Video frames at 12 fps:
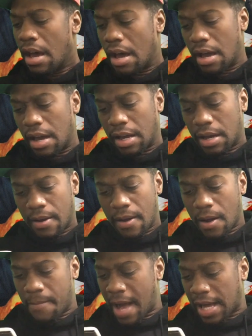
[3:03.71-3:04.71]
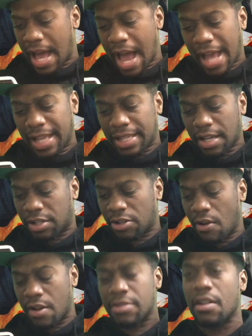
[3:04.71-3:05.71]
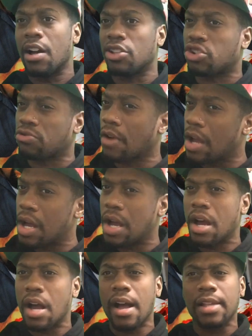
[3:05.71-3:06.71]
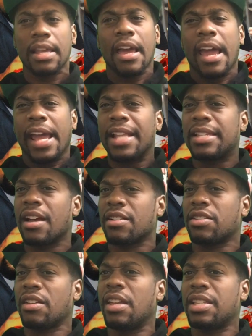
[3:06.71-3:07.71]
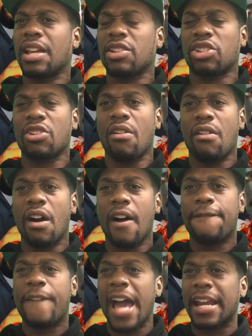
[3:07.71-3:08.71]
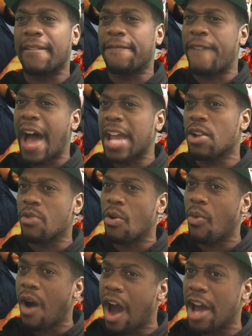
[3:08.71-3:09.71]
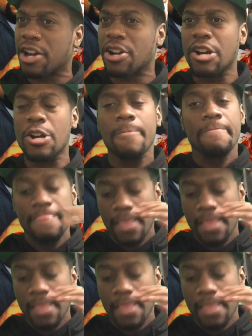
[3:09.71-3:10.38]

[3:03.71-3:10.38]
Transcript: He touched on drugs. He touched on fighting fire with water.